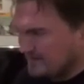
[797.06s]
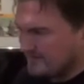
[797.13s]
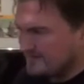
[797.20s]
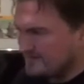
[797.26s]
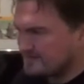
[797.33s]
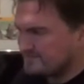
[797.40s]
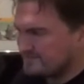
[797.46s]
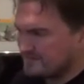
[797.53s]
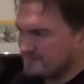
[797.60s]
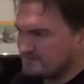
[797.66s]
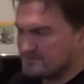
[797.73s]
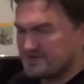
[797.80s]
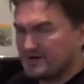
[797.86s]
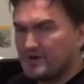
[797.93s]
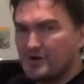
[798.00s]
this film
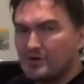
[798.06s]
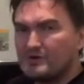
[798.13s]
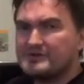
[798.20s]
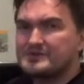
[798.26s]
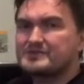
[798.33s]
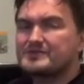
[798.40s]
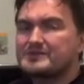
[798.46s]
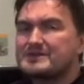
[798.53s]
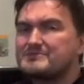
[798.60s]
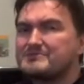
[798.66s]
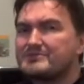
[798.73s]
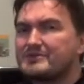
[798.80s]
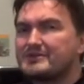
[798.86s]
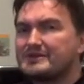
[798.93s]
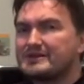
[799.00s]
as a whole is fucking
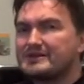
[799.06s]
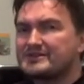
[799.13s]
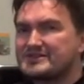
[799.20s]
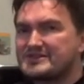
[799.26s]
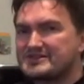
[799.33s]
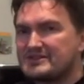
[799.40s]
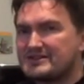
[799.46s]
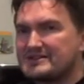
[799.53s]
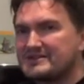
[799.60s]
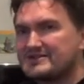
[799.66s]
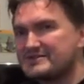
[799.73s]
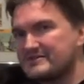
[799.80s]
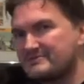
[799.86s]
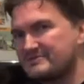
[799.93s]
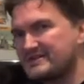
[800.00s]
brilliant because it's got like a
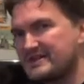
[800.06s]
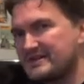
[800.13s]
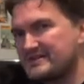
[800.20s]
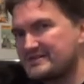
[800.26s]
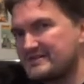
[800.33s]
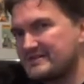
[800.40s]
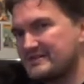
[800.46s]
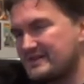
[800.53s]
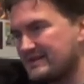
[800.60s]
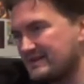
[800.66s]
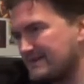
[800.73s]
subtext and